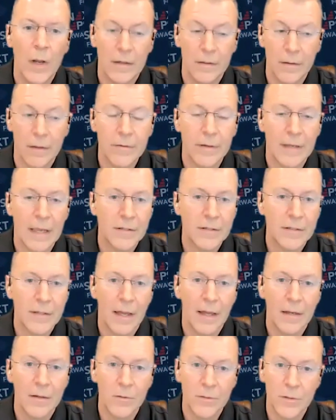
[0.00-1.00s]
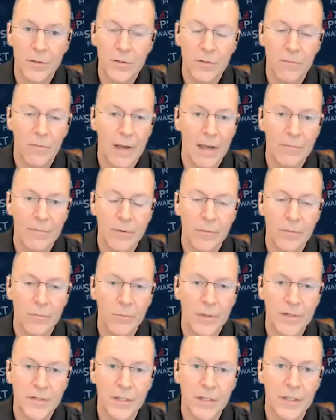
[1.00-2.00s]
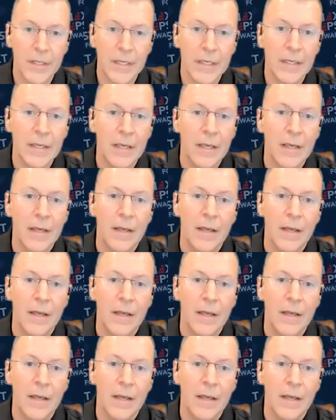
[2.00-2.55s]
had another guest on who's a survivor recently